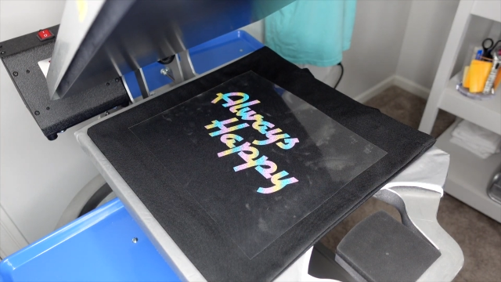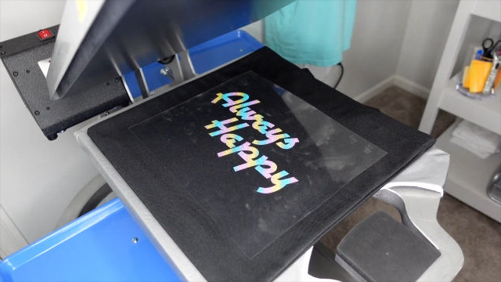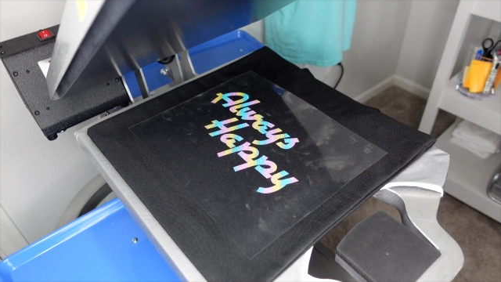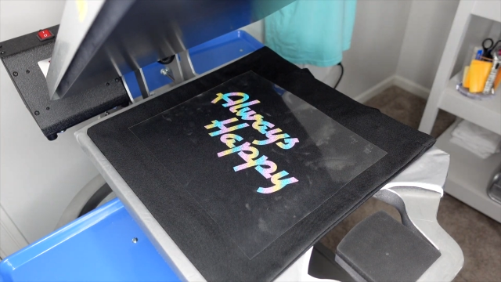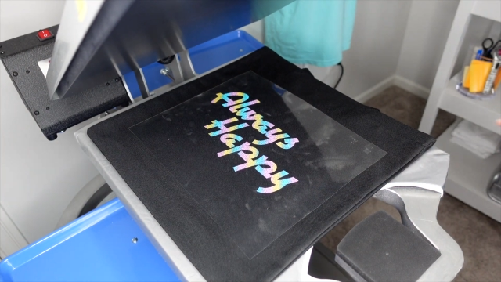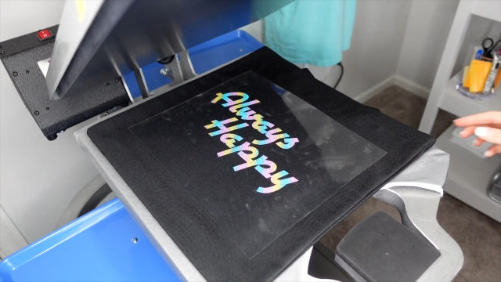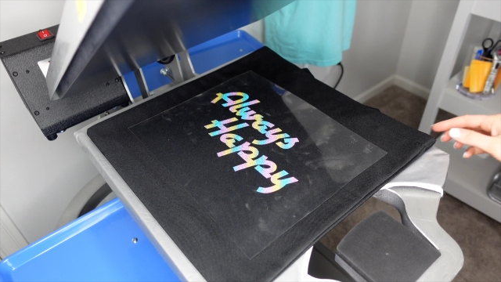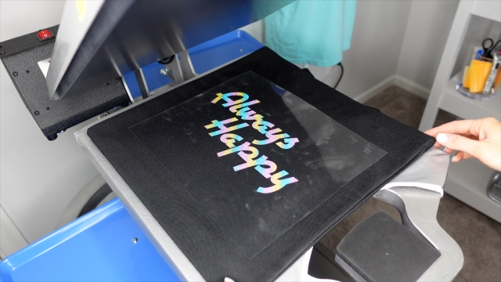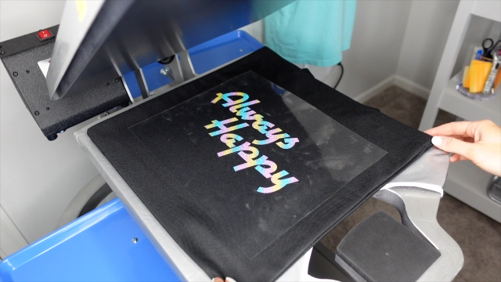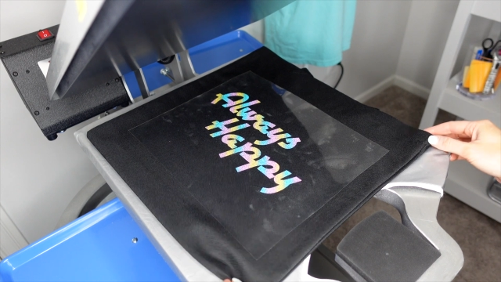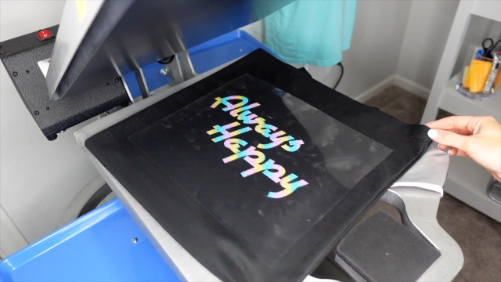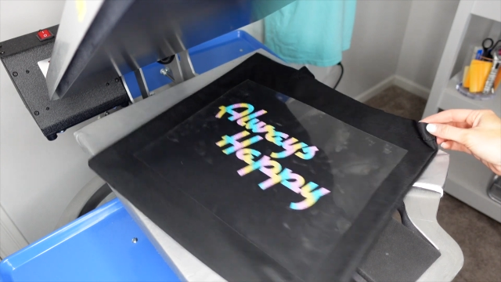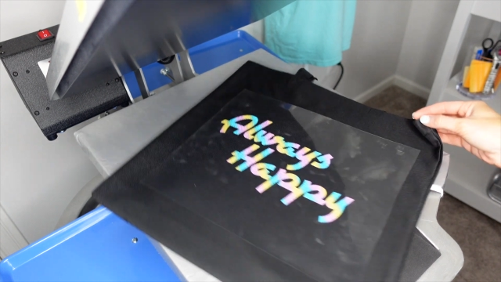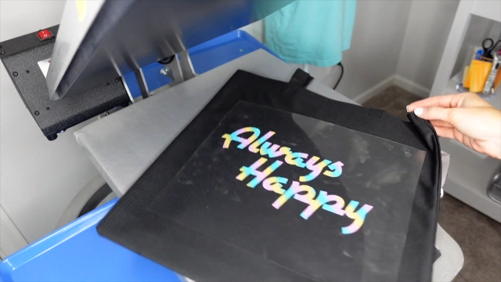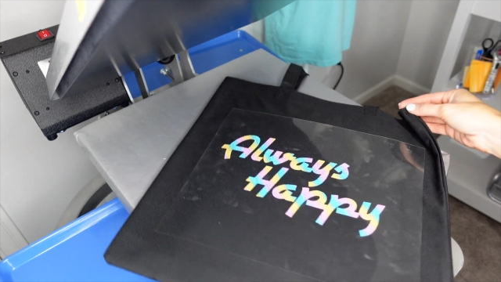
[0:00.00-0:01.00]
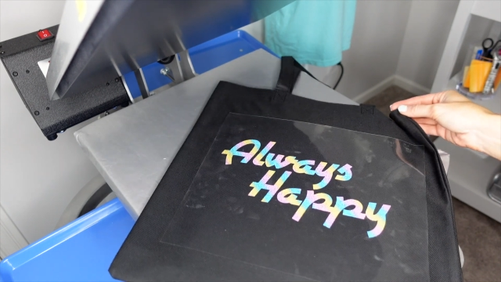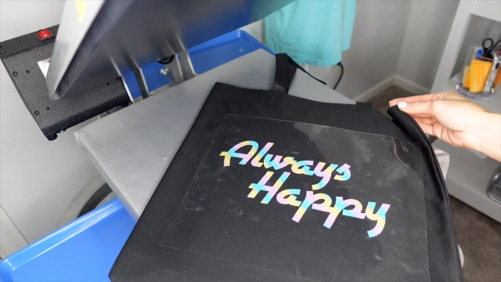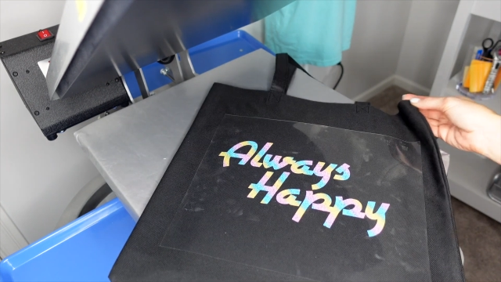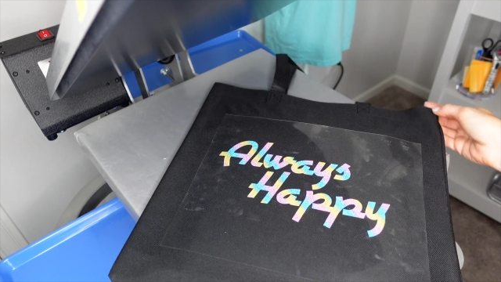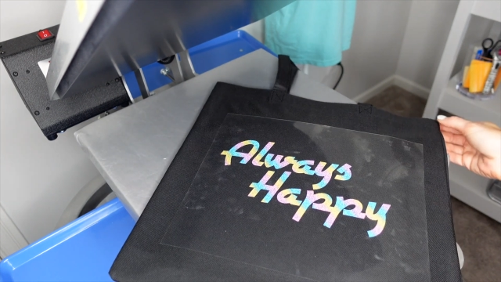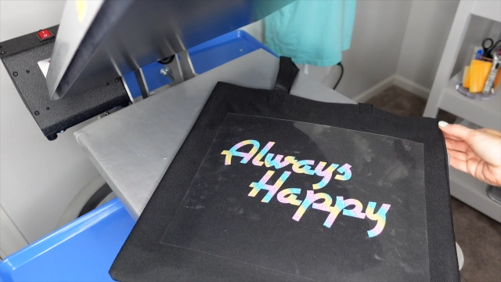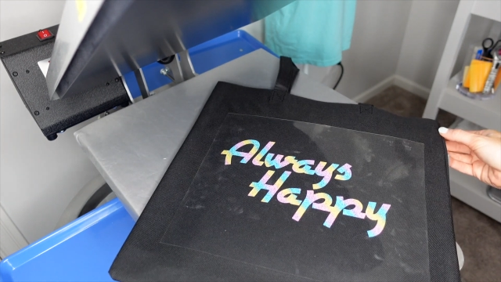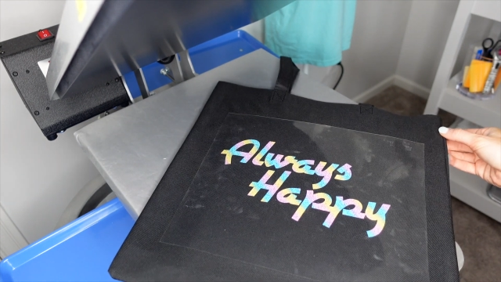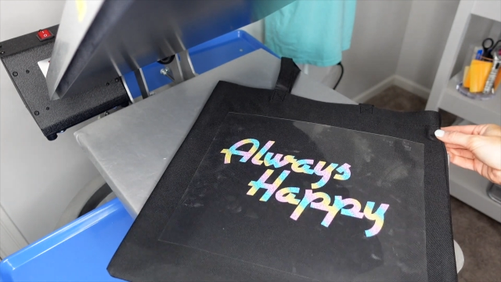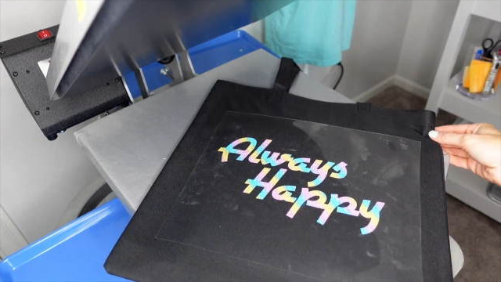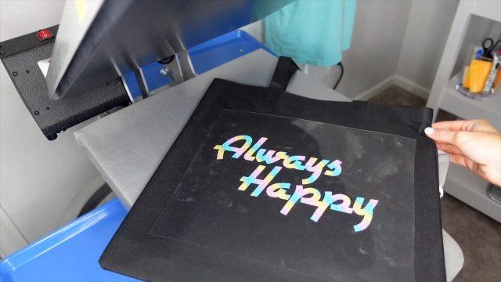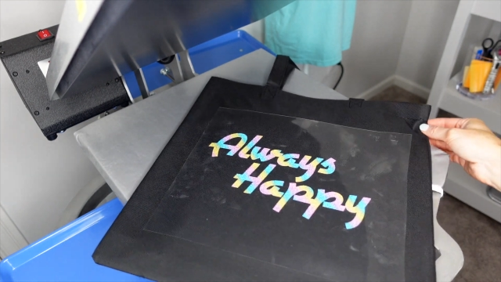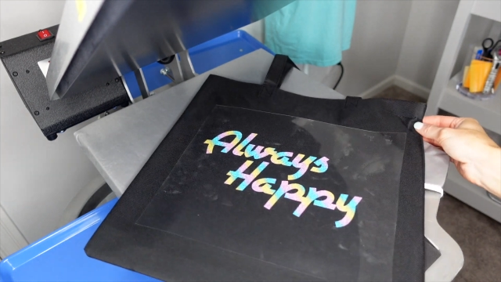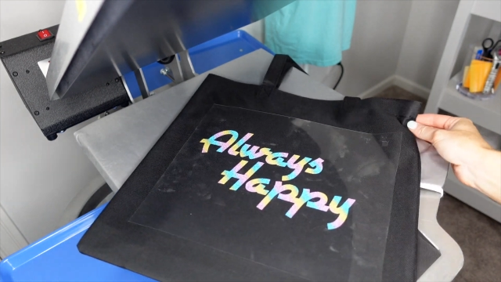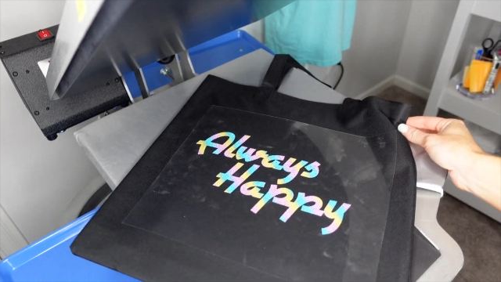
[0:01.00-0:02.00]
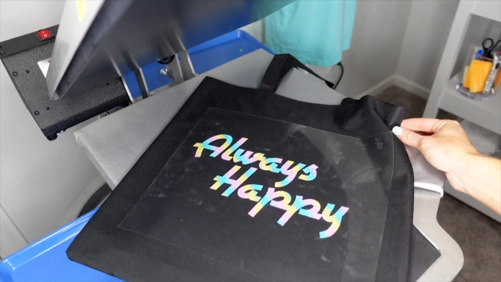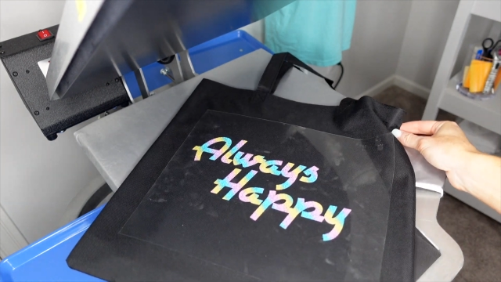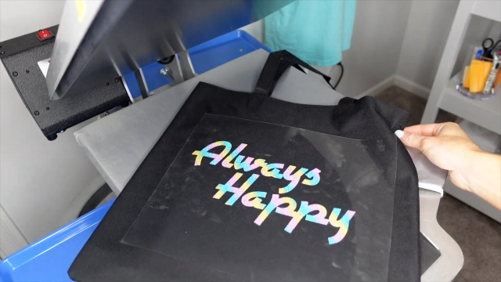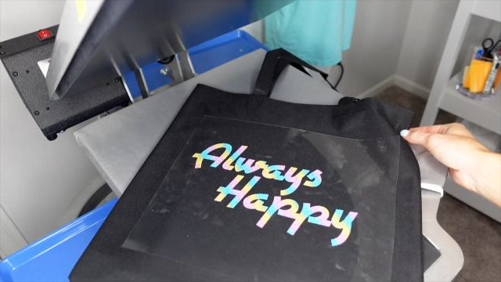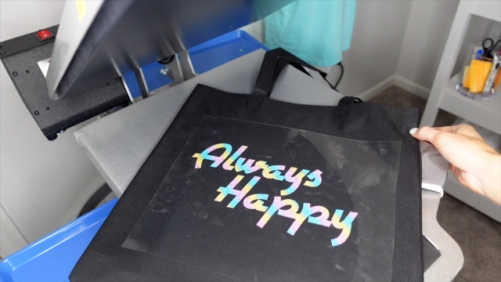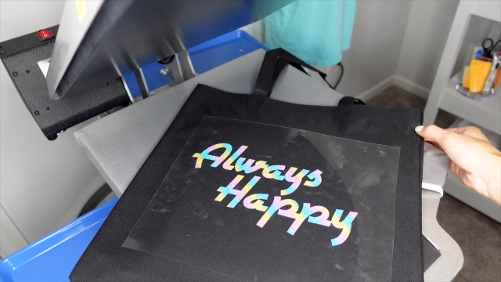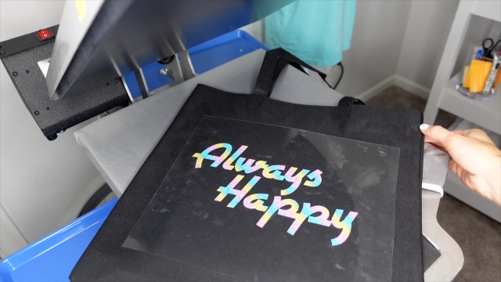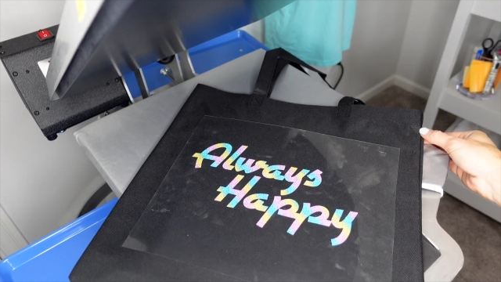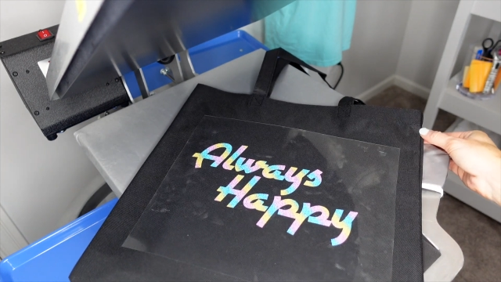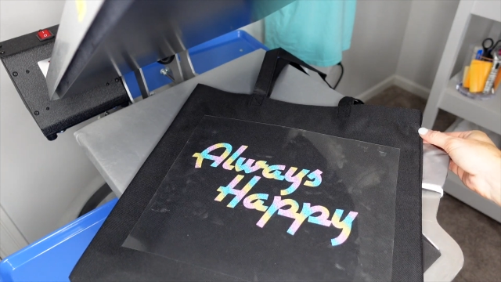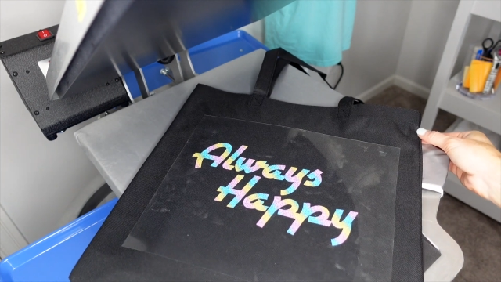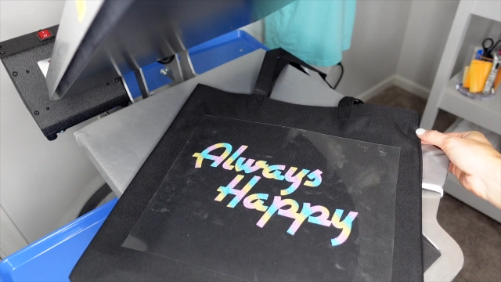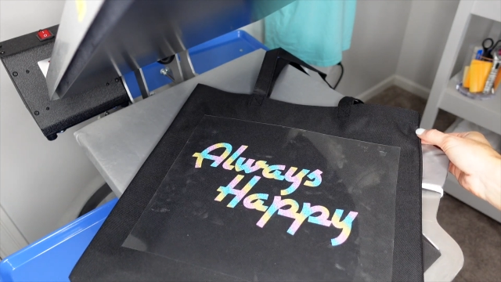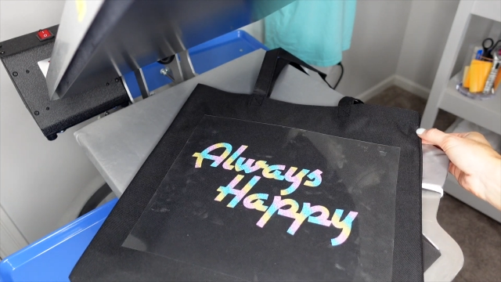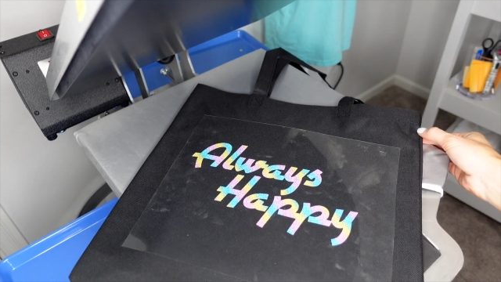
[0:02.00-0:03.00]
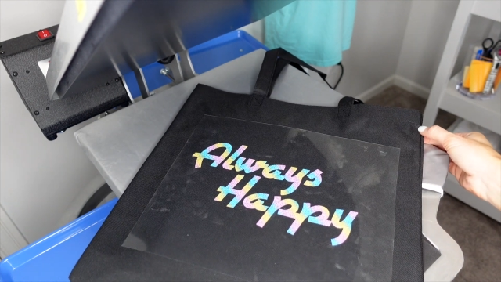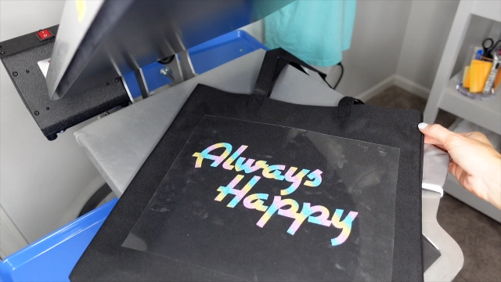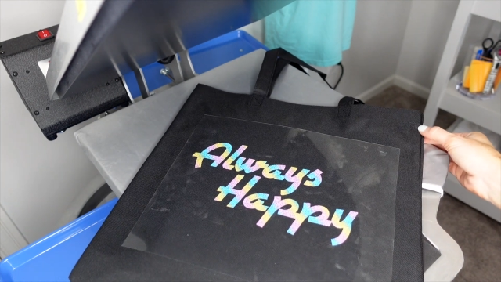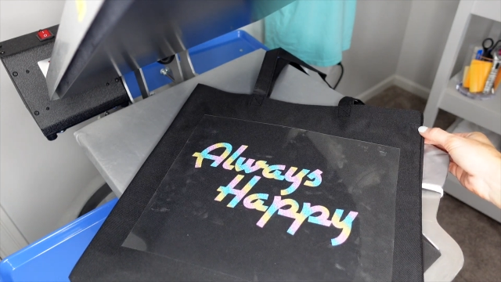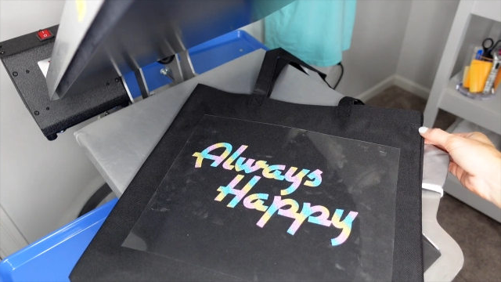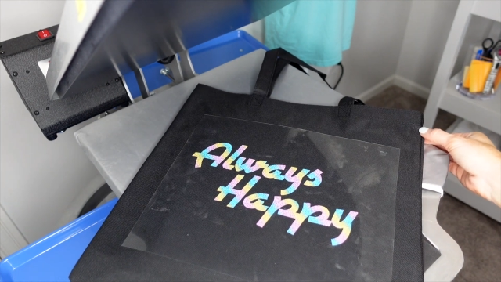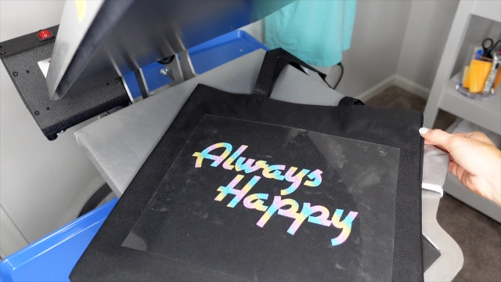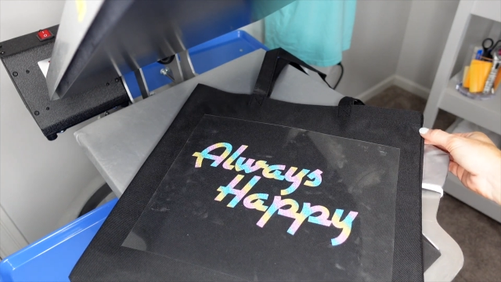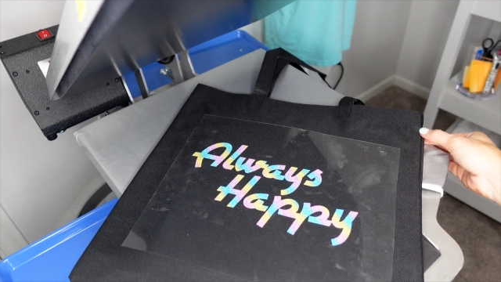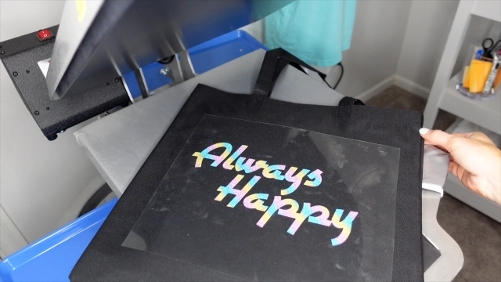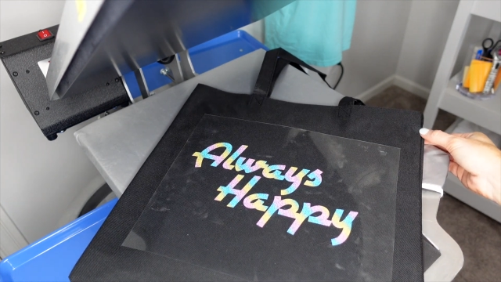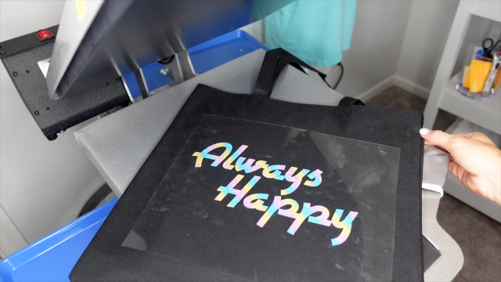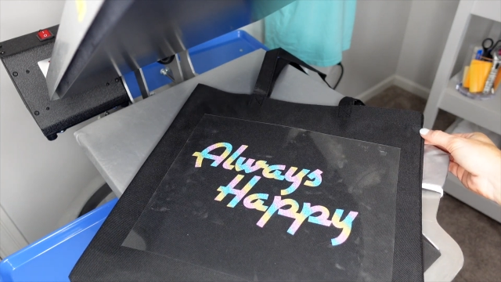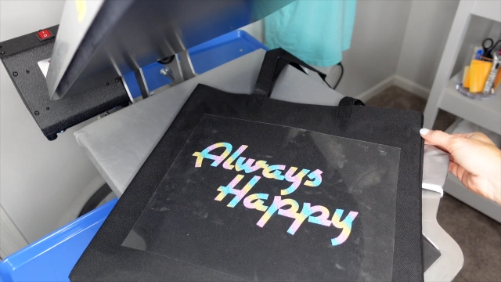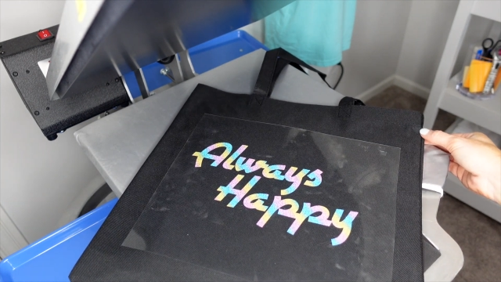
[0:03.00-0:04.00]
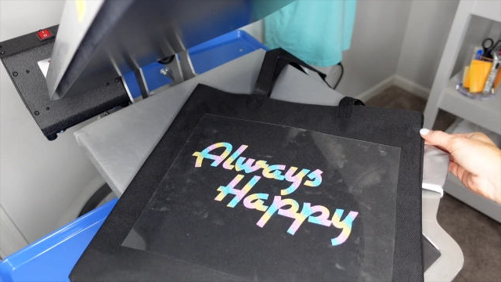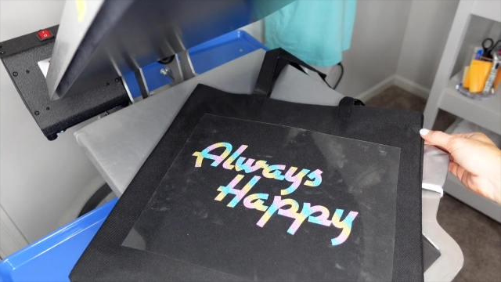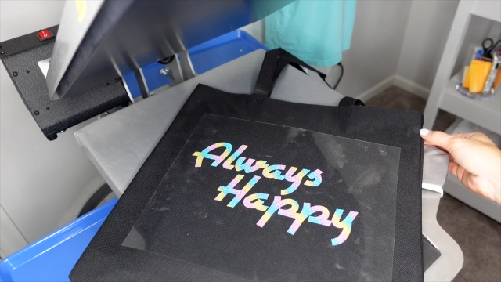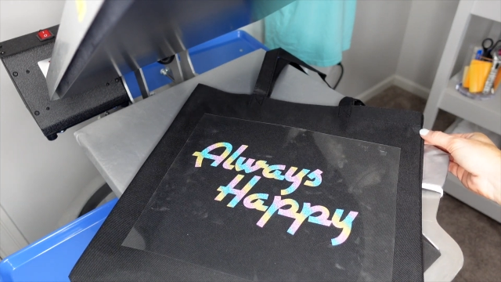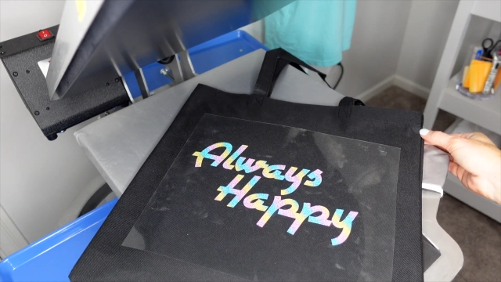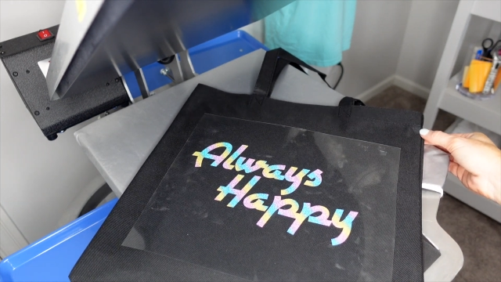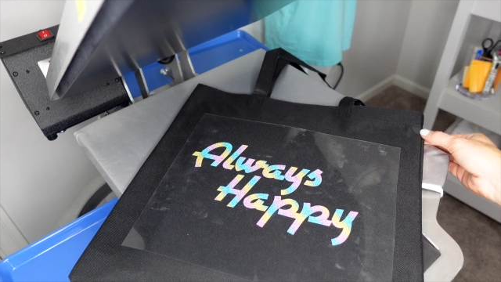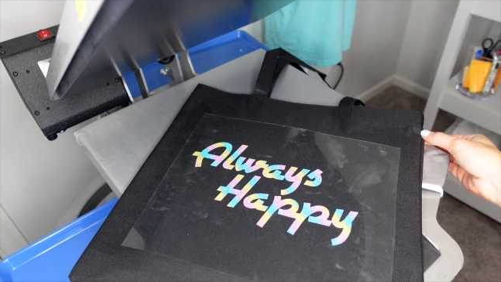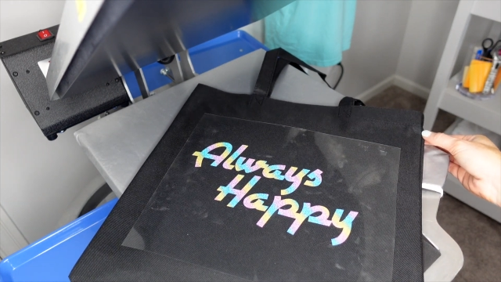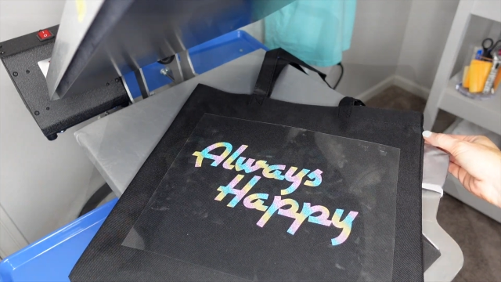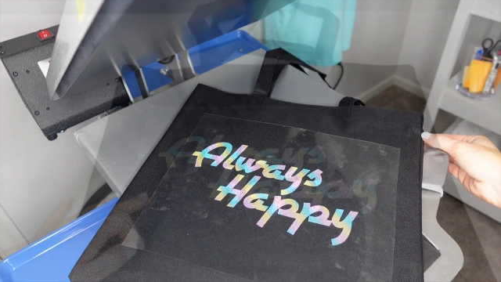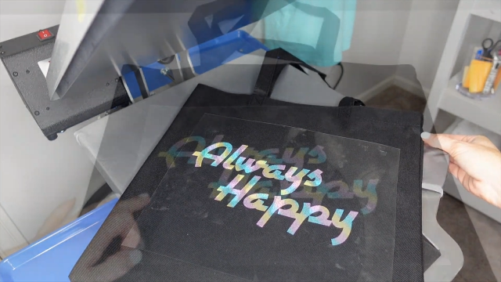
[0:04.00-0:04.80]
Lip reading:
No face is visible, so there are no lips to read.